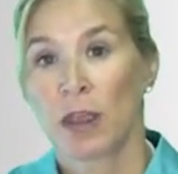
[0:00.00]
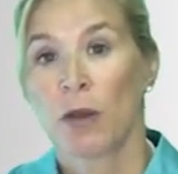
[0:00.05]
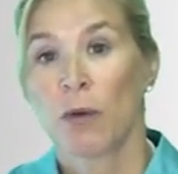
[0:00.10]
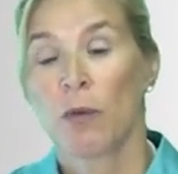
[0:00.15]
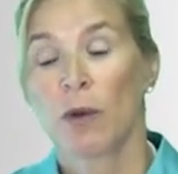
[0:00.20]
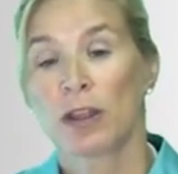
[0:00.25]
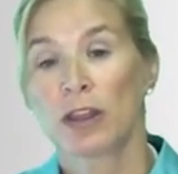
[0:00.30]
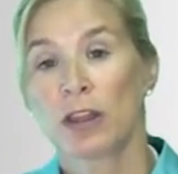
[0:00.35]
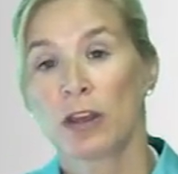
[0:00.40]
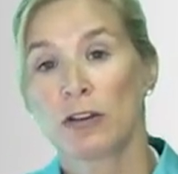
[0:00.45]

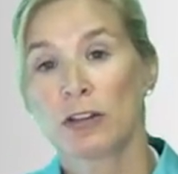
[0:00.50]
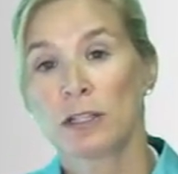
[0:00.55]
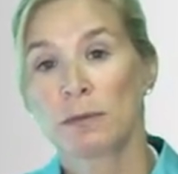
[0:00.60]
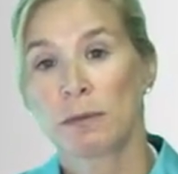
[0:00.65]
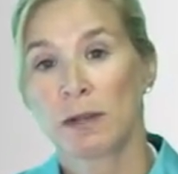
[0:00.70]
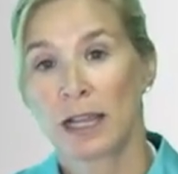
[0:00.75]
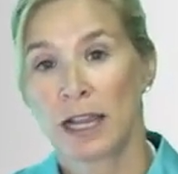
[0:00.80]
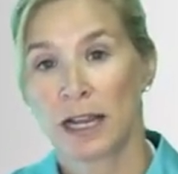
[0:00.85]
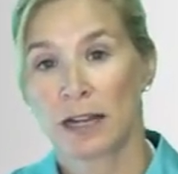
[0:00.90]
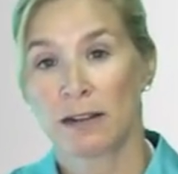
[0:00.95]
What those
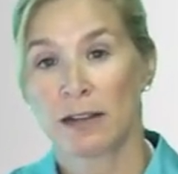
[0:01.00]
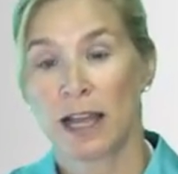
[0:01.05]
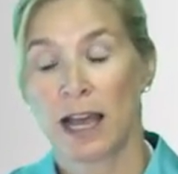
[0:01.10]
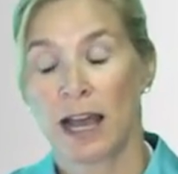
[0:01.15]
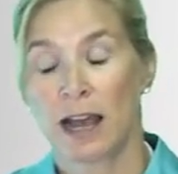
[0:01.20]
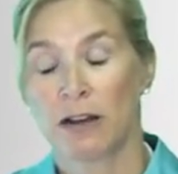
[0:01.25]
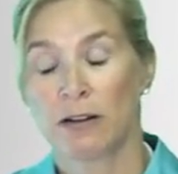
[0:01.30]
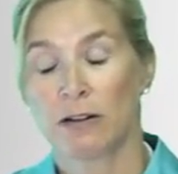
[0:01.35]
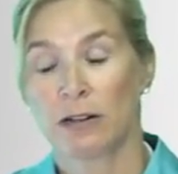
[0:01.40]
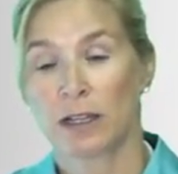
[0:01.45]
plans
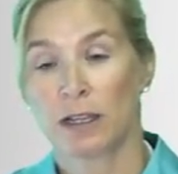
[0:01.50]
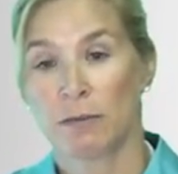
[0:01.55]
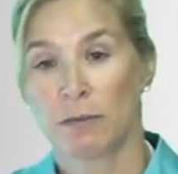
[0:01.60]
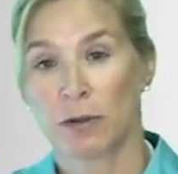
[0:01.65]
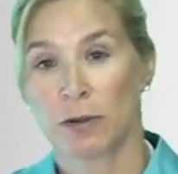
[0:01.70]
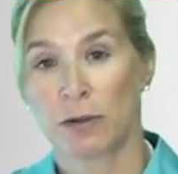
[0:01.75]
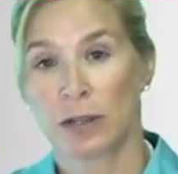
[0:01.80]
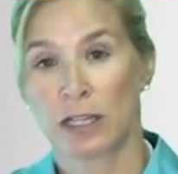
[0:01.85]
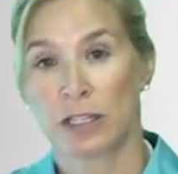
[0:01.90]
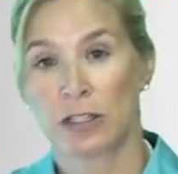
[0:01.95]
allow
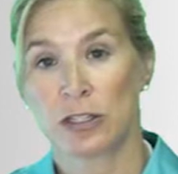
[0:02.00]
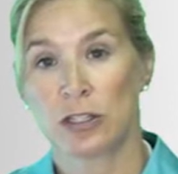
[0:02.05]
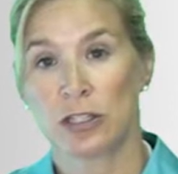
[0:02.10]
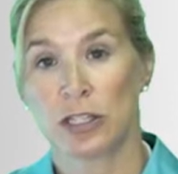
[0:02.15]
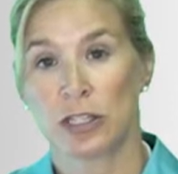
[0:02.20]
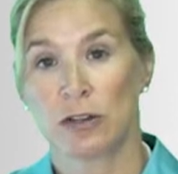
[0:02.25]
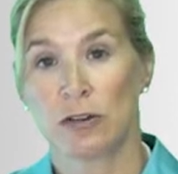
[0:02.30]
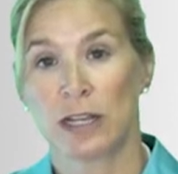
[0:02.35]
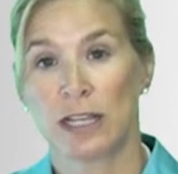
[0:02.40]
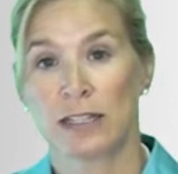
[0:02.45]
employees to
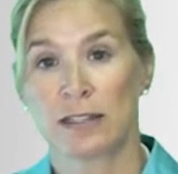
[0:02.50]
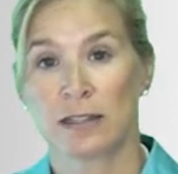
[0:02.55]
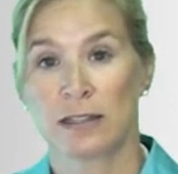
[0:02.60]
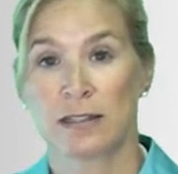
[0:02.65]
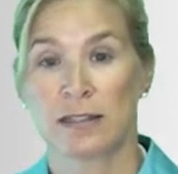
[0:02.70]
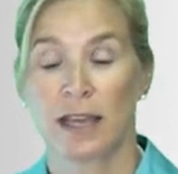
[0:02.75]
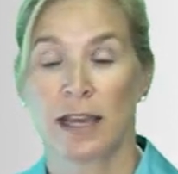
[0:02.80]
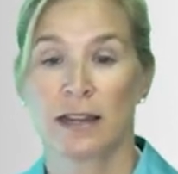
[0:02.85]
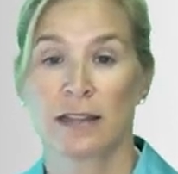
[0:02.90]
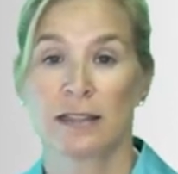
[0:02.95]
do is to
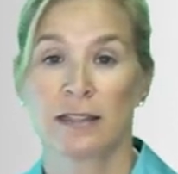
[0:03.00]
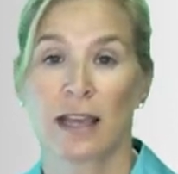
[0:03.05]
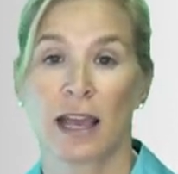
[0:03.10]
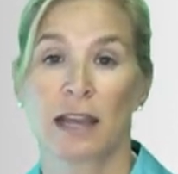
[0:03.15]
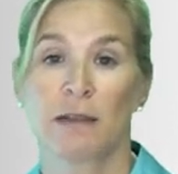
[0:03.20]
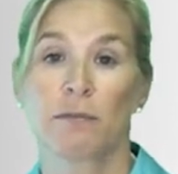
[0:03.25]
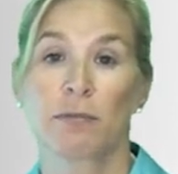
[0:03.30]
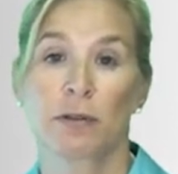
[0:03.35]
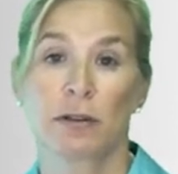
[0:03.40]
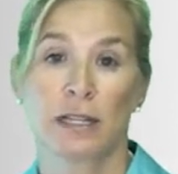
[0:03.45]
set
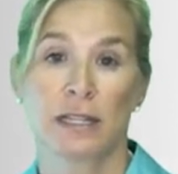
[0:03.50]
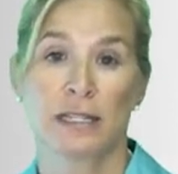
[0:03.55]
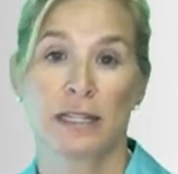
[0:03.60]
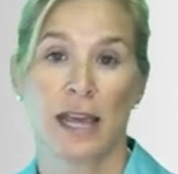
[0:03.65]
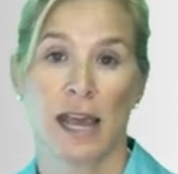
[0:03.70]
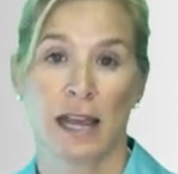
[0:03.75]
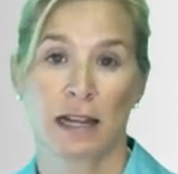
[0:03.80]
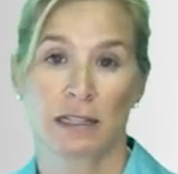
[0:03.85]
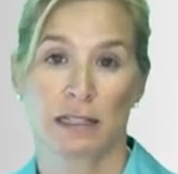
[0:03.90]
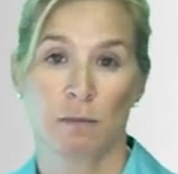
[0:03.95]
aside
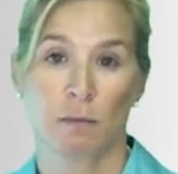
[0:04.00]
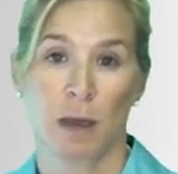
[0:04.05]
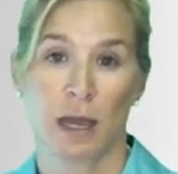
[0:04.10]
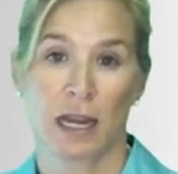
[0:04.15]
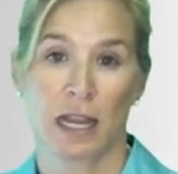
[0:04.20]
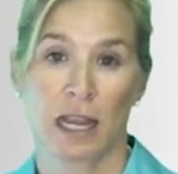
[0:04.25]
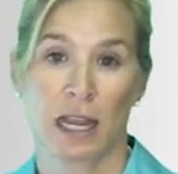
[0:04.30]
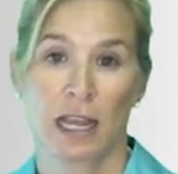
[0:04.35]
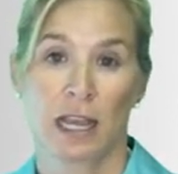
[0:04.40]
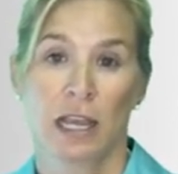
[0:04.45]
pre-tax
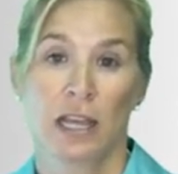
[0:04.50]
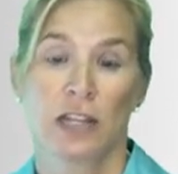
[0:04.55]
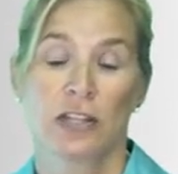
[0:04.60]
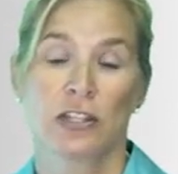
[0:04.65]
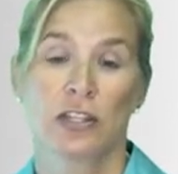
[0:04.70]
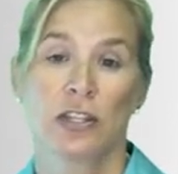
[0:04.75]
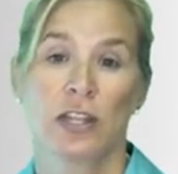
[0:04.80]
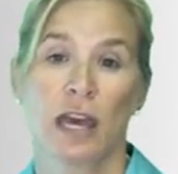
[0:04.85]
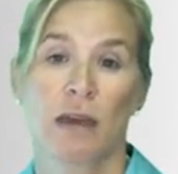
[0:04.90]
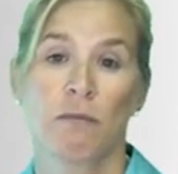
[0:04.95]
money
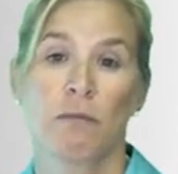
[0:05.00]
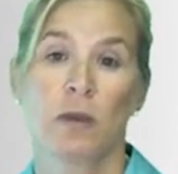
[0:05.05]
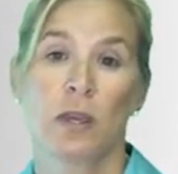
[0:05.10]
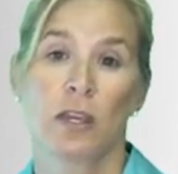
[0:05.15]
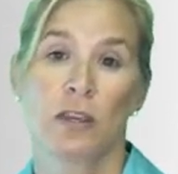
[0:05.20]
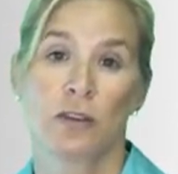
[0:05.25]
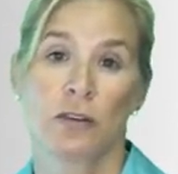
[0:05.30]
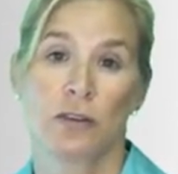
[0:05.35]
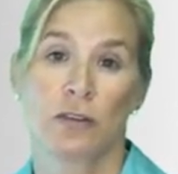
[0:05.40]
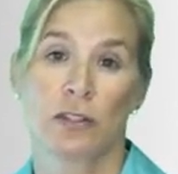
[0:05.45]
to then be
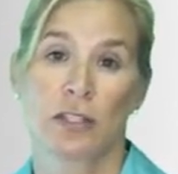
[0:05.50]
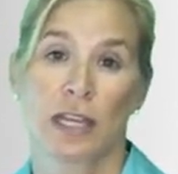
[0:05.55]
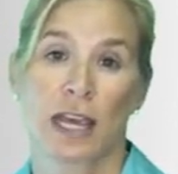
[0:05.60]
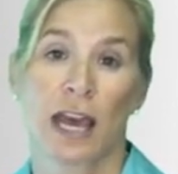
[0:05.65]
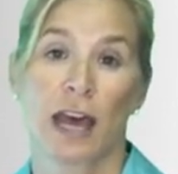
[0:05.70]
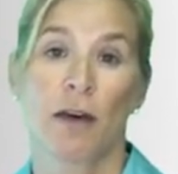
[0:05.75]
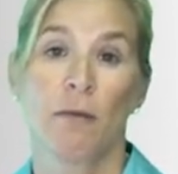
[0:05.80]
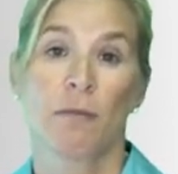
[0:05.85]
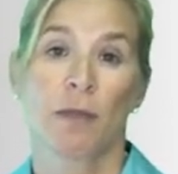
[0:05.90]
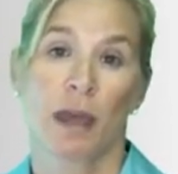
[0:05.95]
used to
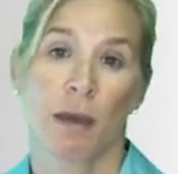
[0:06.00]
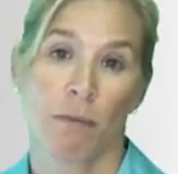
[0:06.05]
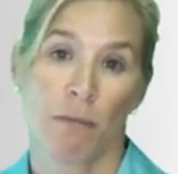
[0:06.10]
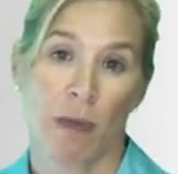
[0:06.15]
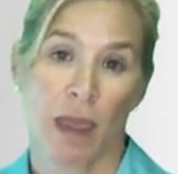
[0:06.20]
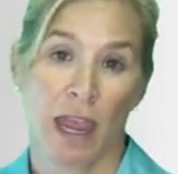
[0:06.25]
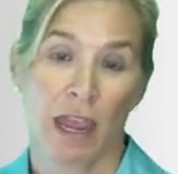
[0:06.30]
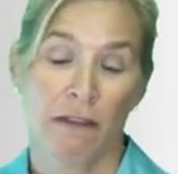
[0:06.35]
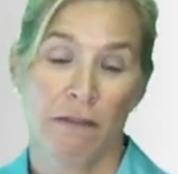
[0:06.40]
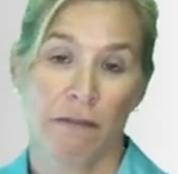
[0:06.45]
help them
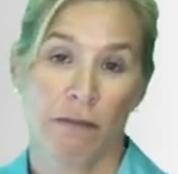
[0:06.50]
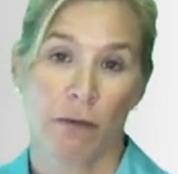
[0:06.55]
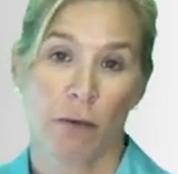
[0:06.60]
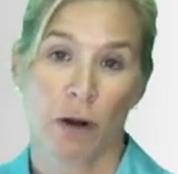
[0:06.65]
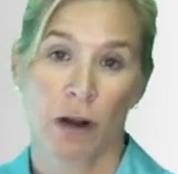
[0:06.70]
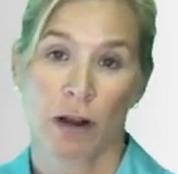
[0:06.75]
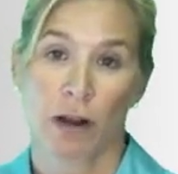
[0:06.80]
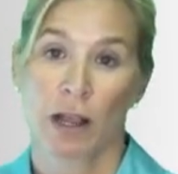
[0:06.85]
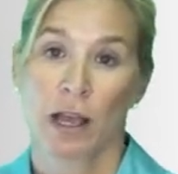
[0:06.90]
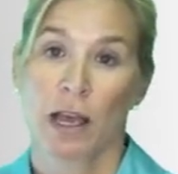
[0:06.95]
pay
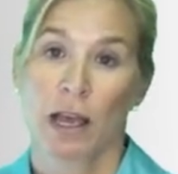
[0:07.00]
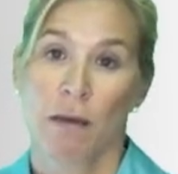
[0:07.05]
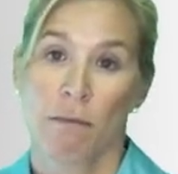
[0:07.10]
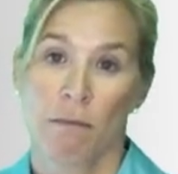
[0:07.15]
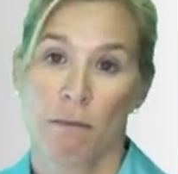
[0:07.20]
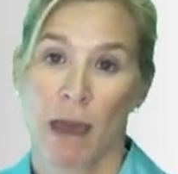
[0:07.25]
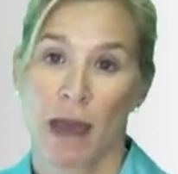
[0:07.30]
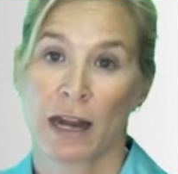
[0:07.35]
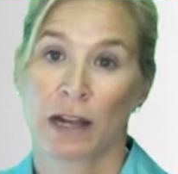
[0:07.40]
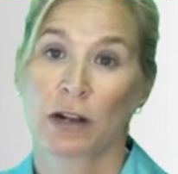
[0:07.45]
for
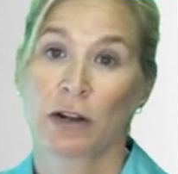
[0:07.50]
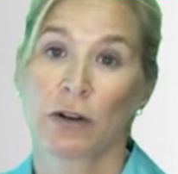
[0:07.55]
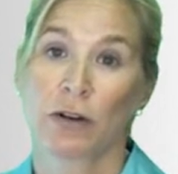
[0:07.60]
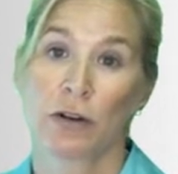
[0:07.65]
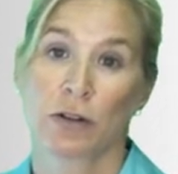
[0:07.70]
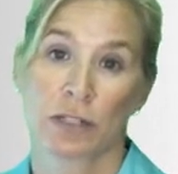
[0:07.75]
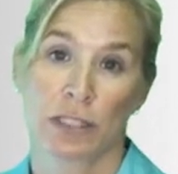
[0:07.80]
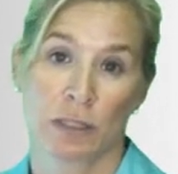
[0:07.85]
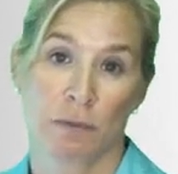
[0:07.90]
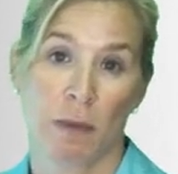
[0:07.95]
medical
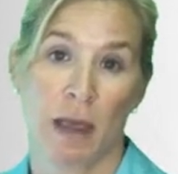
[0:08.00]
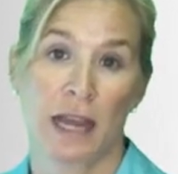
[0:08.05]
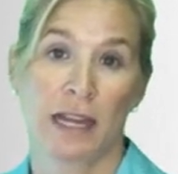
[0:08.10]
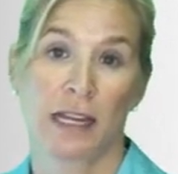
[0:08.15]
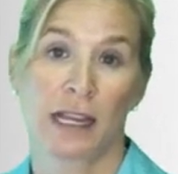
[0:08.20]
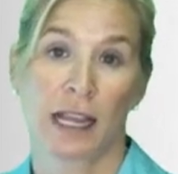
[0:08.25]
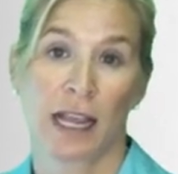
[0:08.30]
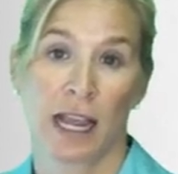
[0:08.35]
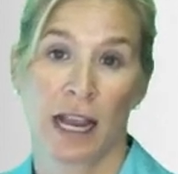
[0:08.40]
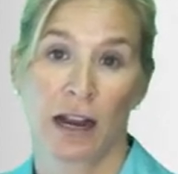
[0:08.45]
or
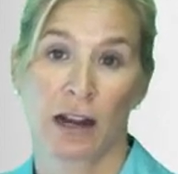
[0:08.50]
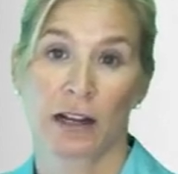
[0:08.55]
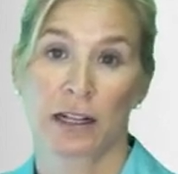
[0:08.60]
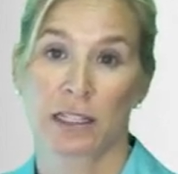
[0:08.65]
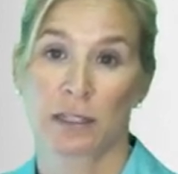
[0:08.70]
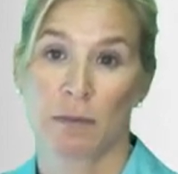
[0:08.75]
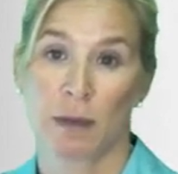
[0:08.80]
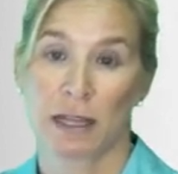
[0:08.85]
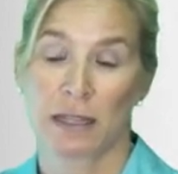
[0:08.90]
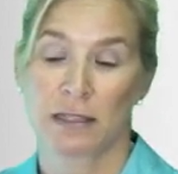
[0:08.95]
dependent care
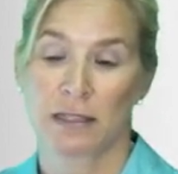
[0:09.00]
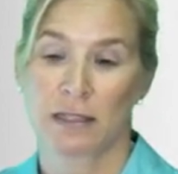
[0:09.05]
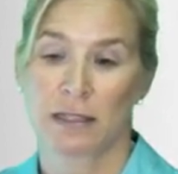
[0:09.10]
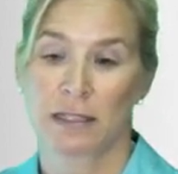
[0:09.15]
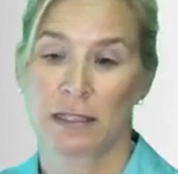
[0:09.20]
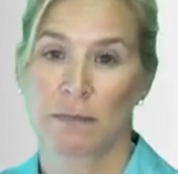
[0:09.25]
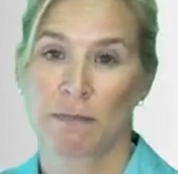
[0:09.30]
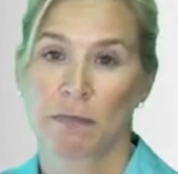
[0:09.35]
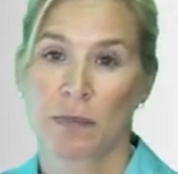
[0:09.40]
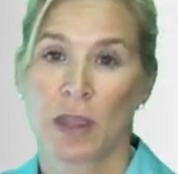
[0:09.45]

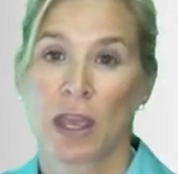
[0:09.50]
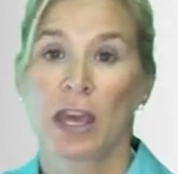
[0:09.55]
expenses.